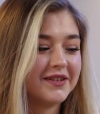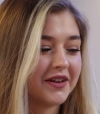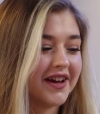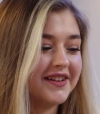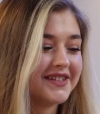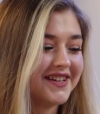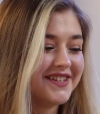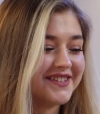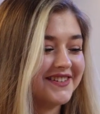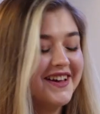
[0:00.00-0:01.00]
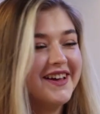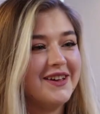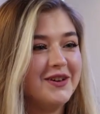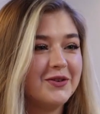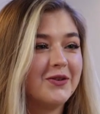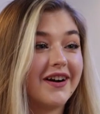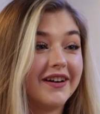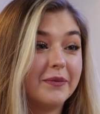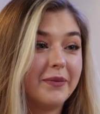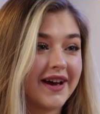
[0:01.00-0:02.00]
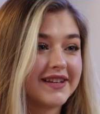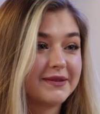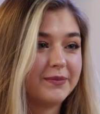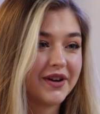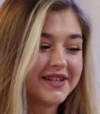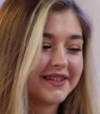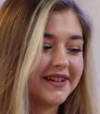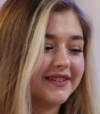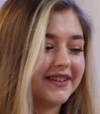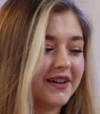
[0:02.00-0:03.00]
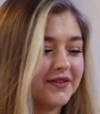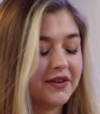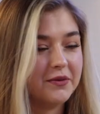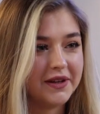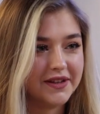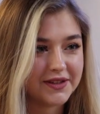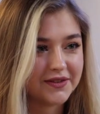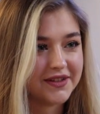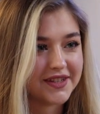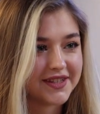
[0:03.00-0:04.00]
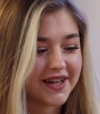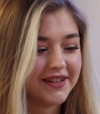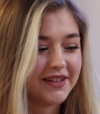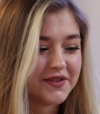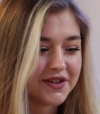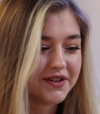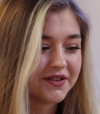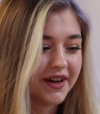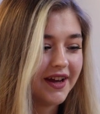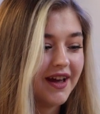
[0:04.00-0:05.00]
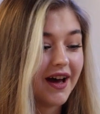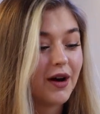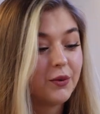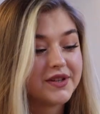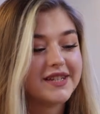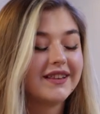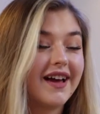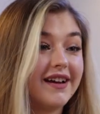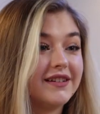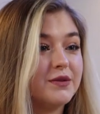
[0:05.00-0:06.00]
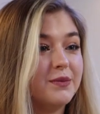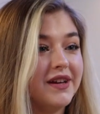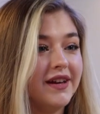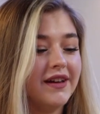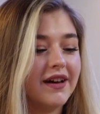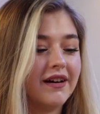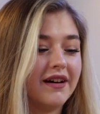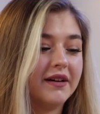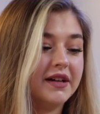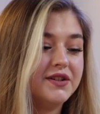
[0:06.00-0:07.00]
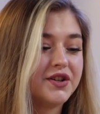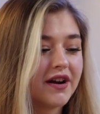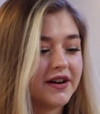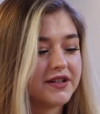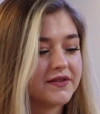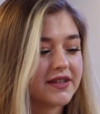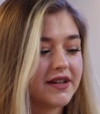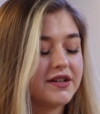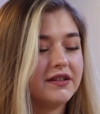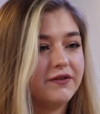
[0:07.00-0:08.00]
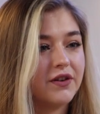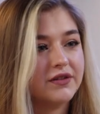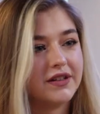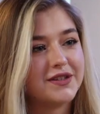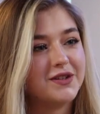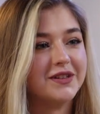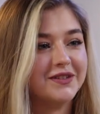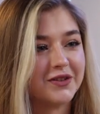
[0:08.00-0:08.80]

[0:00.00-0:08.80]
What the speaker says: organization, you are a past president of the Romanian Student Society of Surgery. How was it like to be in charge of such a devoted student